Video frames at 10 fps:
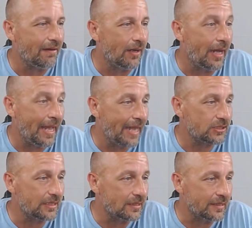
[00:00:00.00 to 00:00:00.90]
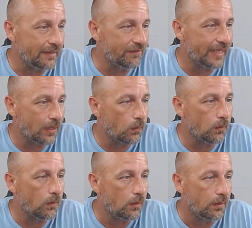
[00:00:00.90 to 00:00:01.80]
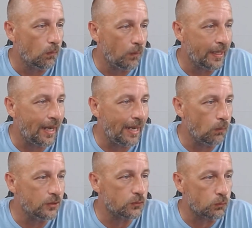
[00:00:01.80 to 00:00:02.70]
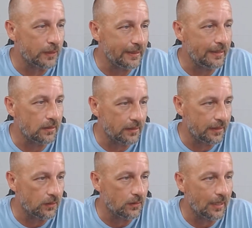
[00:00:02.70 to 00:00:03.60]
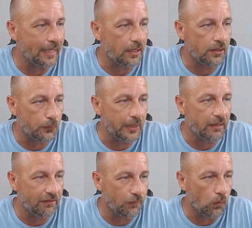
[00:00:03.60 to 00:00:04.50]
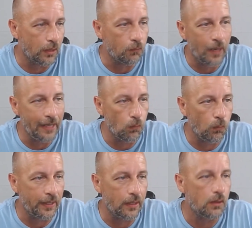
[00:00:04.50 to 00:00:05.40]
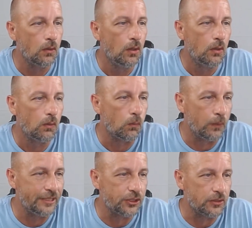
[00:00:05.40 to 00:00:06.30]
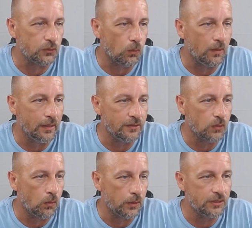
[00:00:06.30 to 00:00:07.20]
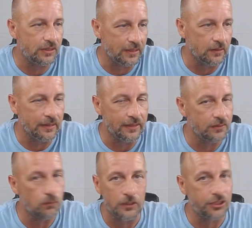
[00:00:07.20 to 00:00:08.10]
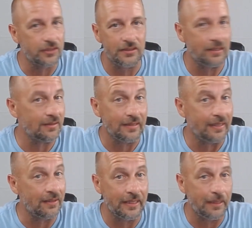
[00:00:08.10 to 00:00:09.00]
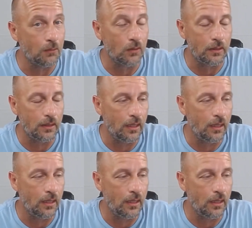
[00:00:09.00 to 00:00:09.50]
actually lived there when I was really little, like 3 or 4, right where Richards was or still is. Richards isn't there anymore.